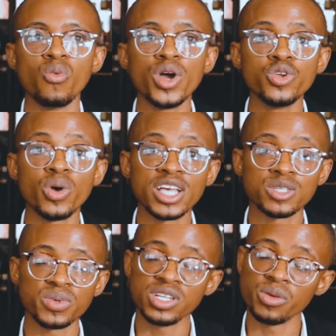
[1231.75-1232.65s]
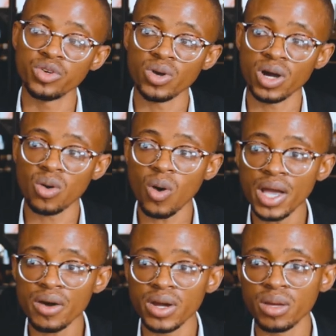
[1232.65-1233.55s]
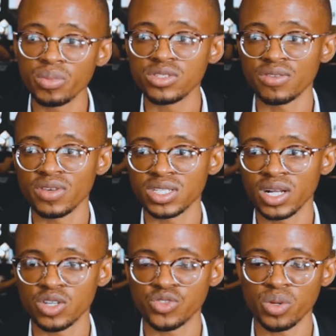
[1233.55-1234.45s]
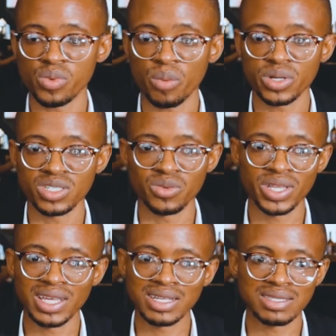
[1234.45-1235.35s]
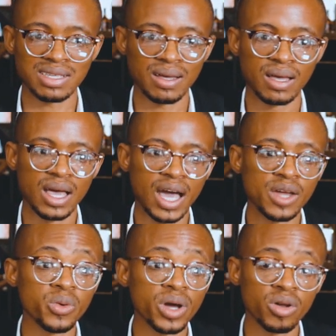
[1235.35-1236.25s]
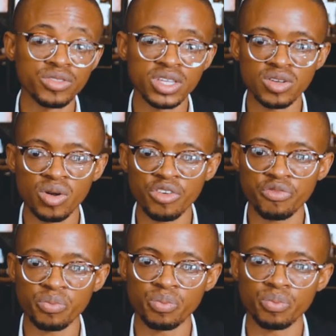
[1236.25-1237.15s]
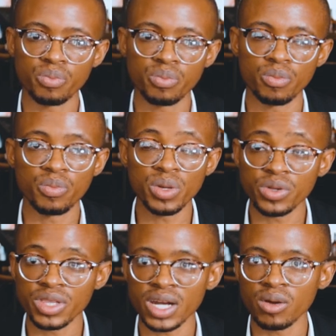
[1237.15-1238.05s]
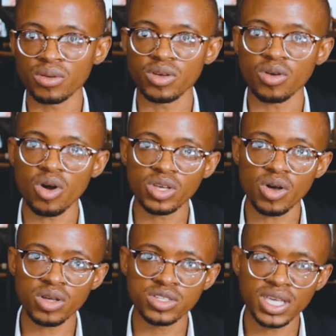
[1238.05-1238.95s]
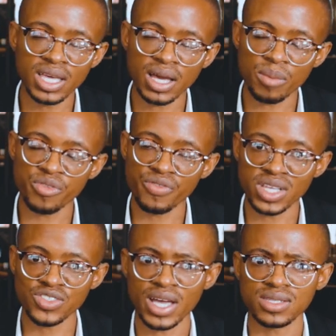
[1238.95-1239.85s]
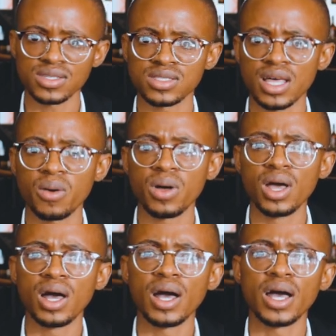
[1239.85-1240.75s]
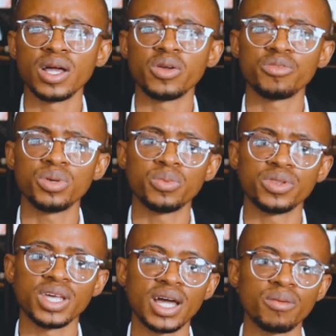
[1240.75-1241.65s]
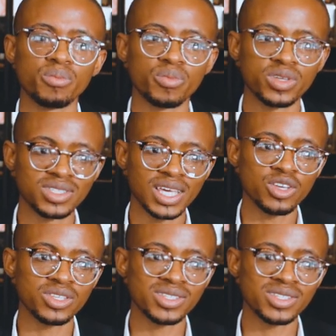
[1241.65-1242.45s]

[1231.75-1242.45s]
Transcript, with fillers: when you, especially when you are acquiring a piece of intellectual property. Whether it's a, I know a, there's a lot of people that are taking up franchises now. Mm. Uh, a lot of people that are t-